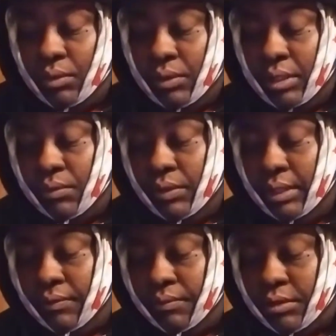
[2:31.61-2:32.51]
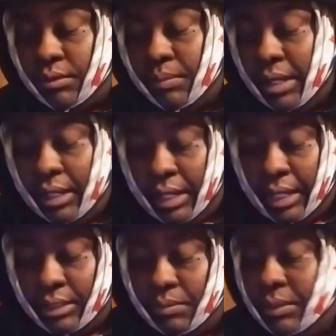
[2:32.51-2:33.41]
what it really smell
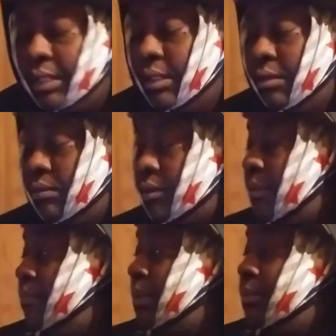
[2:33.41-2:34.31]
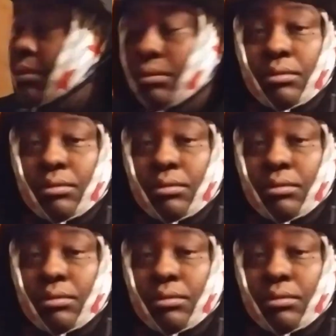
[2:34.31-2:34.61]
like to me. You know, some people.